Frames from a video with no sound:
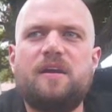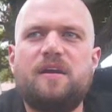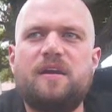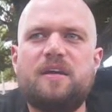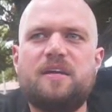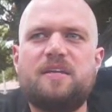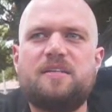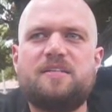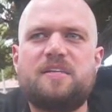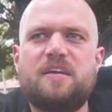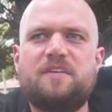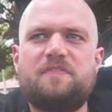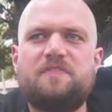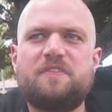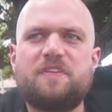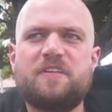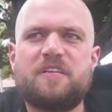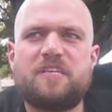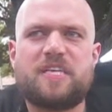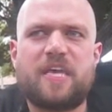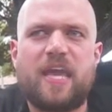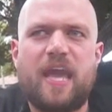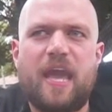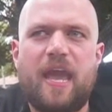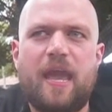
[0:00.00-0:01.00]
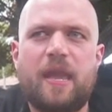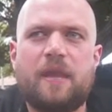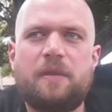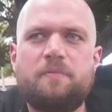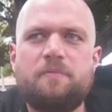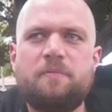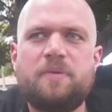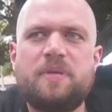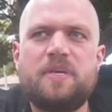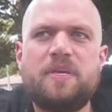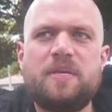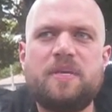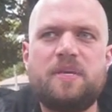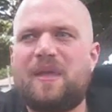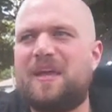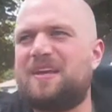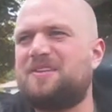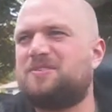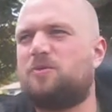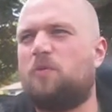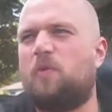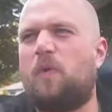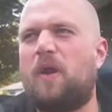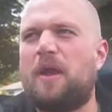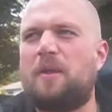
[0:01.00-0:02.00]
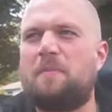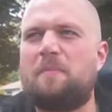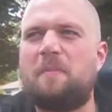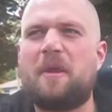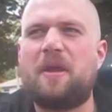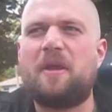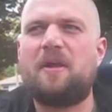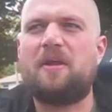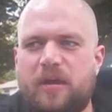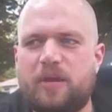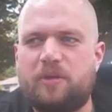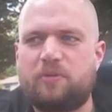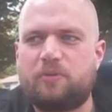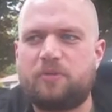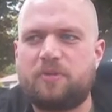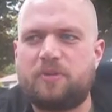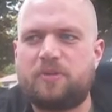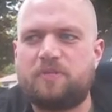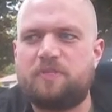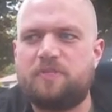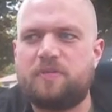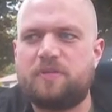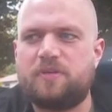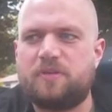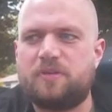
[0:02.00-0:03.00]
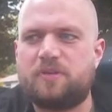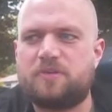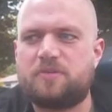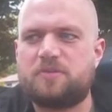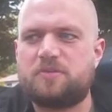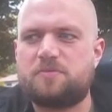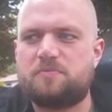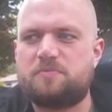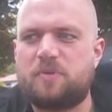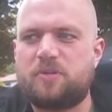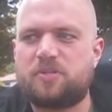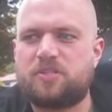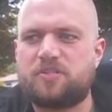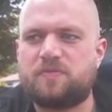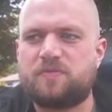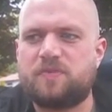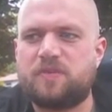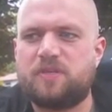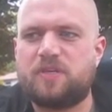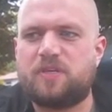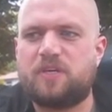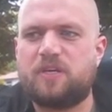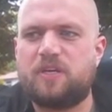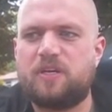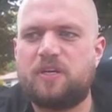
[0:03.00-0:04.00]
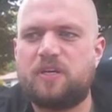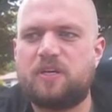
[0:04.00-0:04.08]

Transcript: It definitely can be. As a white male, I don't really feel that there's much of a